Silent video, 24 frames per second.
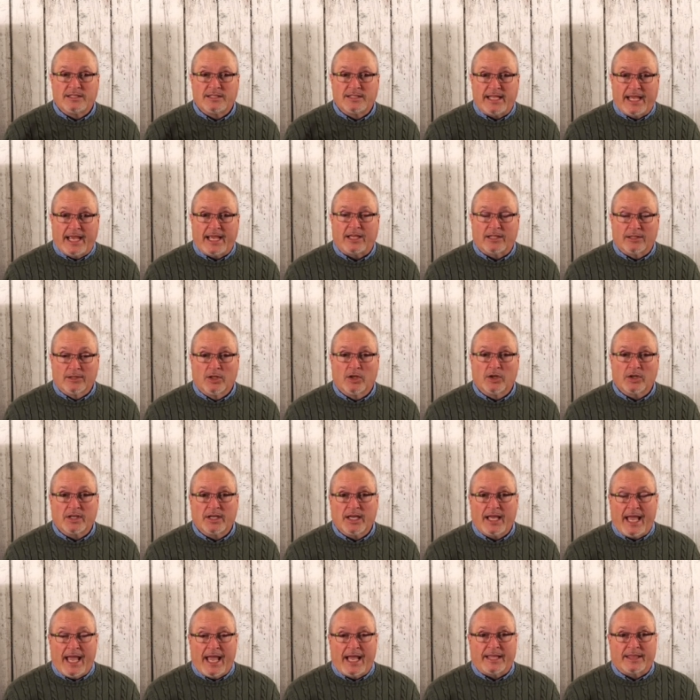take a
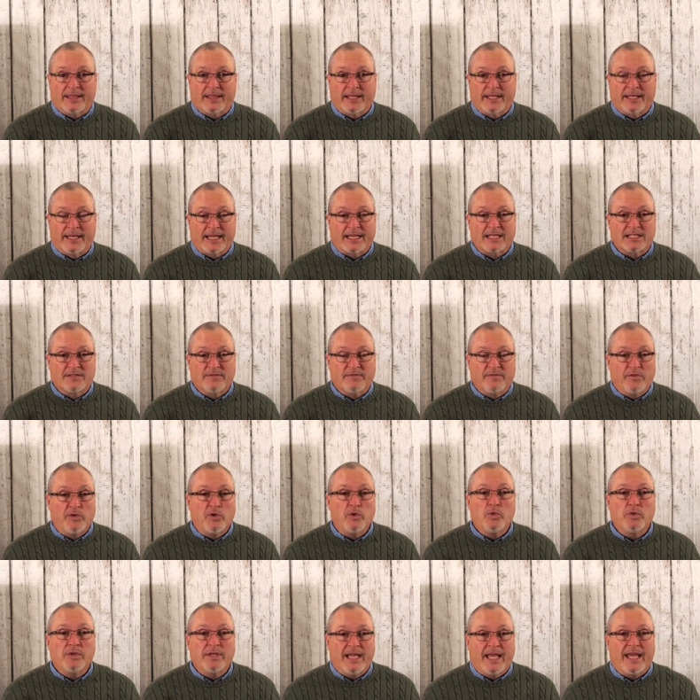look at the next
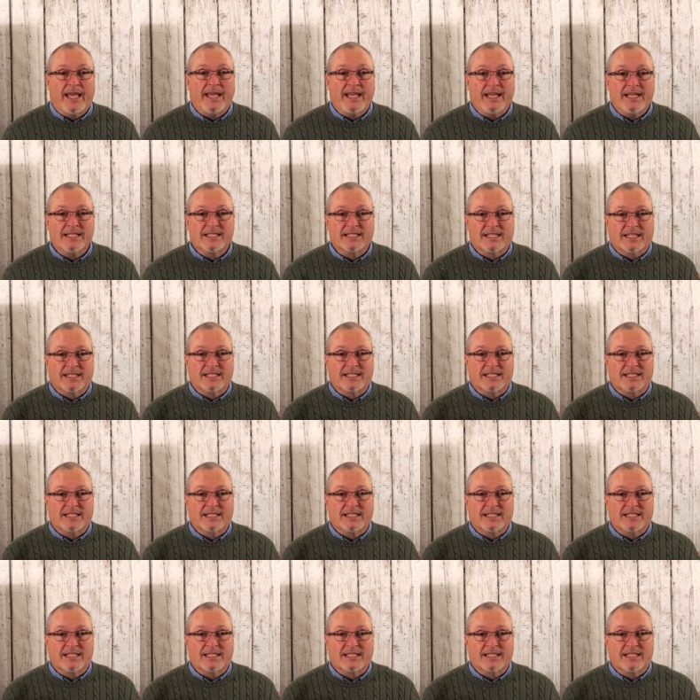few days.